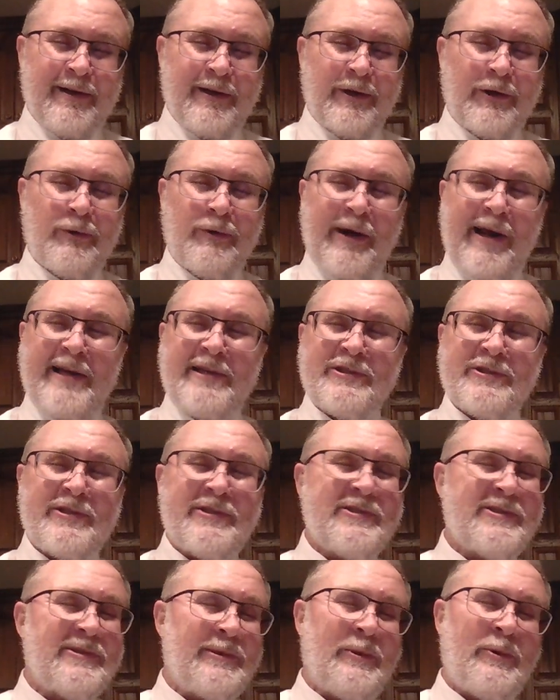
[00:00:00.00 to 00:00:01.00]

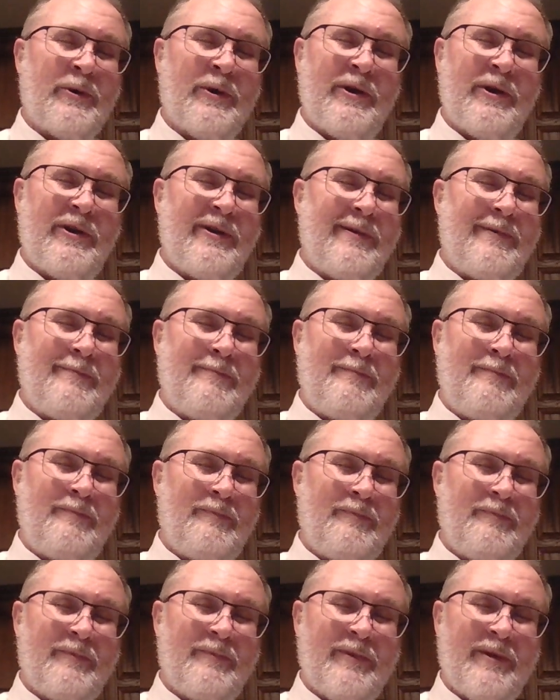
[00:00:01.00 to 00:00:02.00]
Gracious Lord,
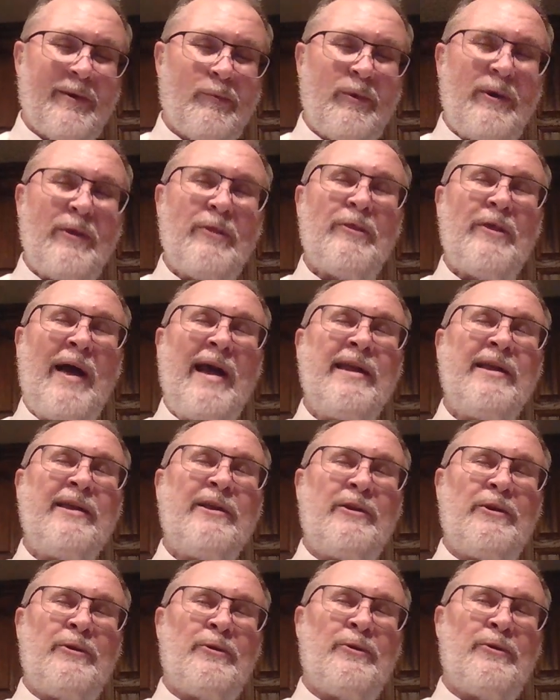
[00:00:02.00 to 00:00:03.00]
we
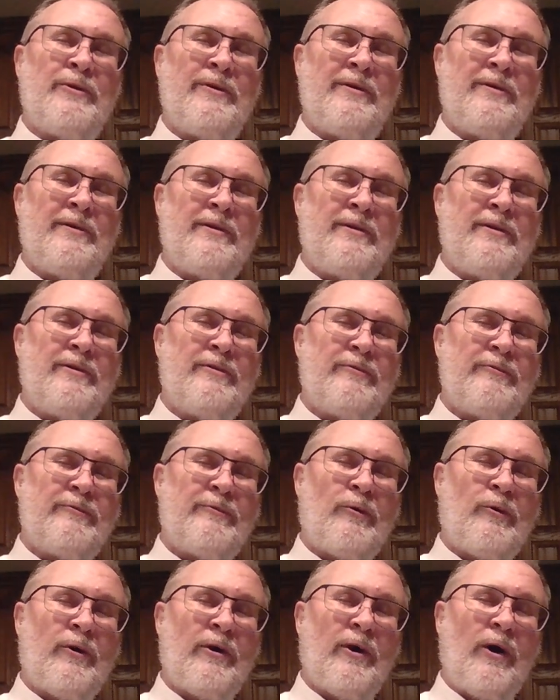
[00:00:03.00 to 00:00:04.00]
thank you
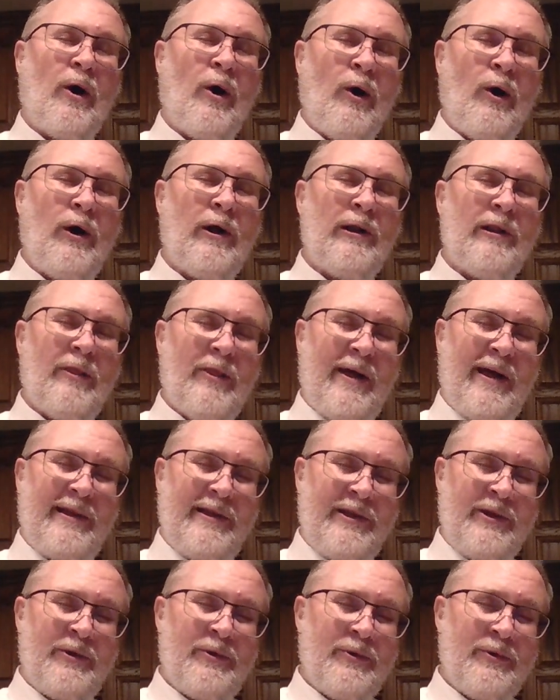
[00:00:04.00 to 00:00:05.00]
for all that
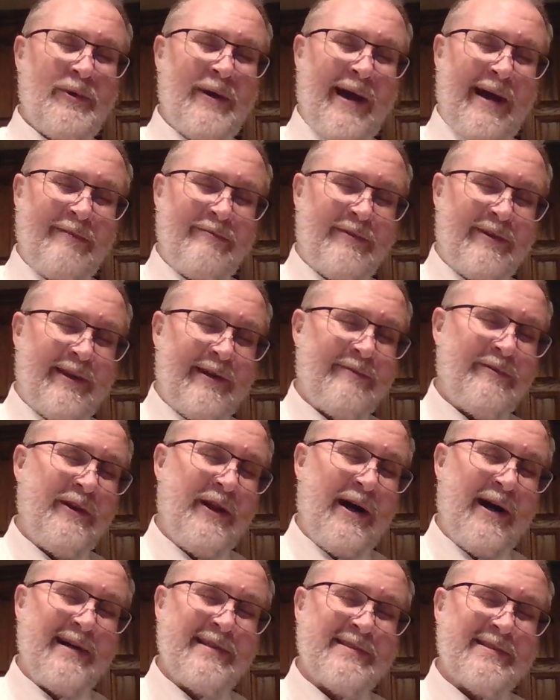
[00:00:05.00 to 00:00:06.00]
you have given
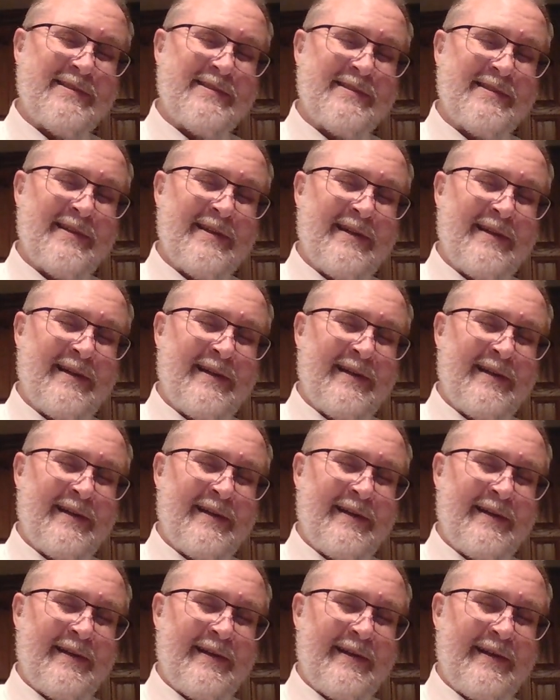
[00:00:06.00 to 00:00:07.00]
us
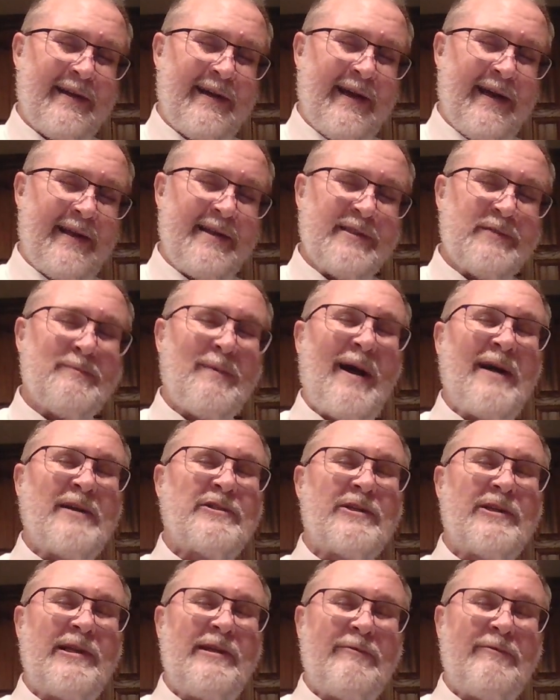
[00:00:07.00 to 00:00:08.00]
and
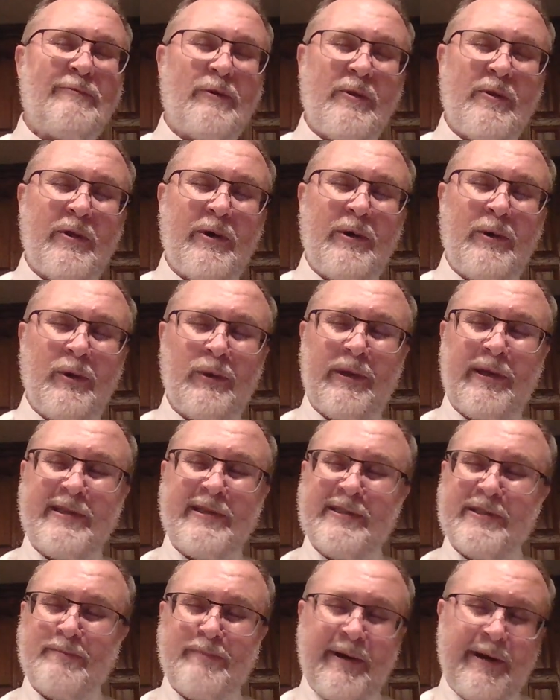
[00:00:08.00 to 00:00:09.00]
especially for the Holy
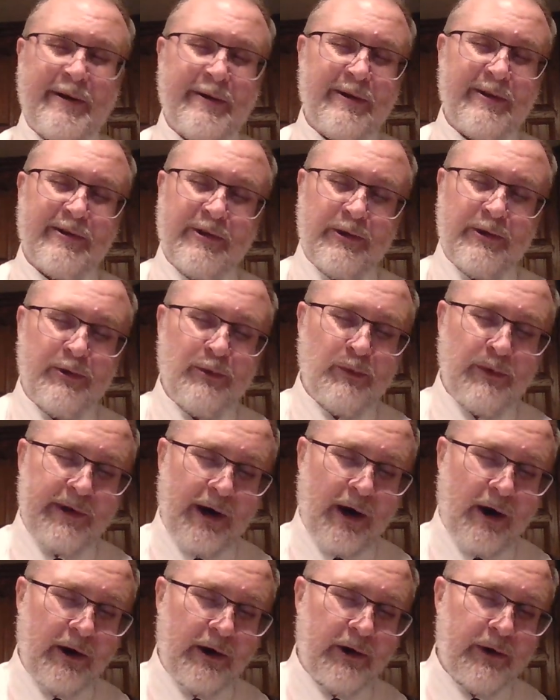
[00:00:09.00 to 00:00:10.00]
Spirit, who we
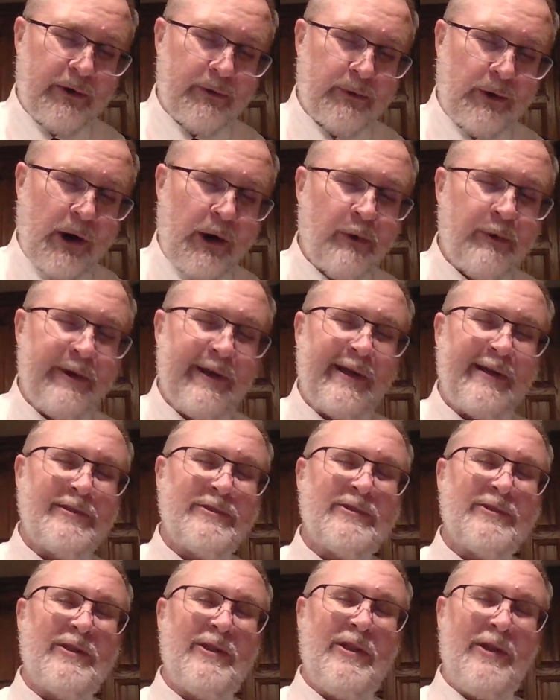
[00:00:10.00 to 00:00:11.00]
are growing
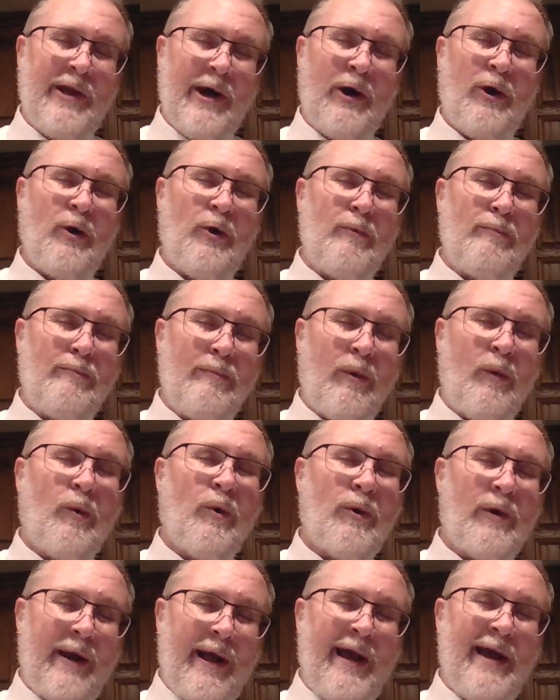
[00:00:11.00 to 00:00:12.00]
to know
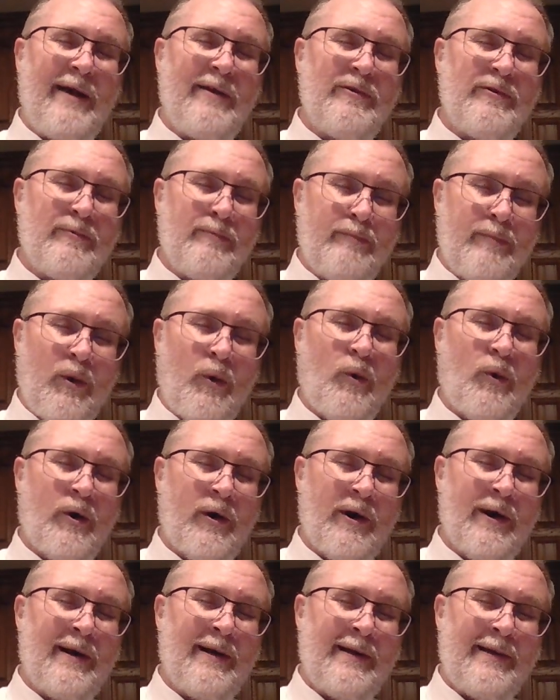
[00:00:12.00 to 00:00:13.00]
more and more.